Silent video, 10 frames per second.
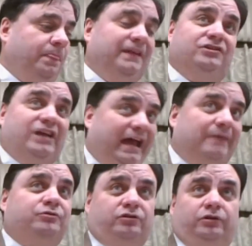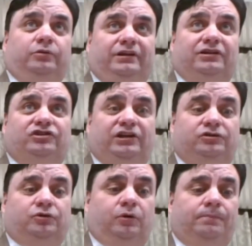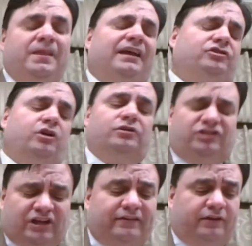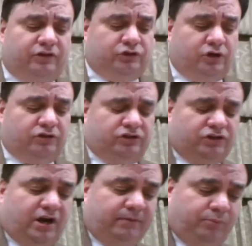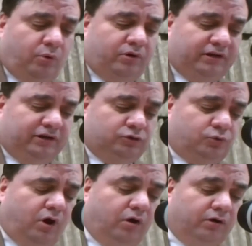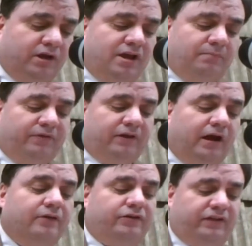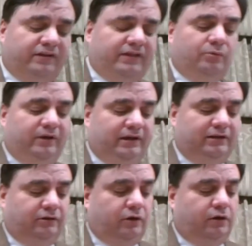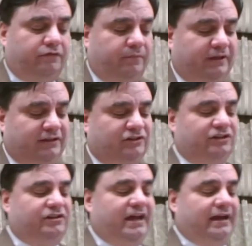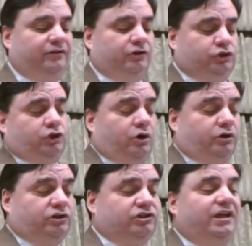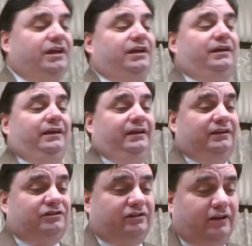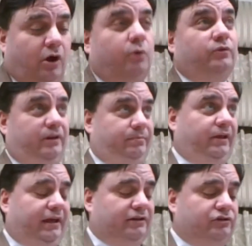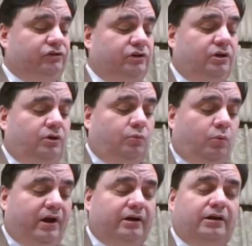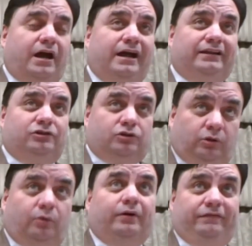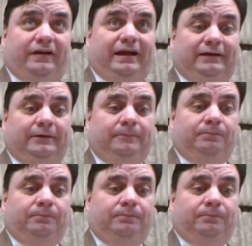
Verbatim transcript: It's absolutely essential. And so to say that the church is not important is wrong. But the other thing that we need to learn from this is that the church is the only place where God is glorified.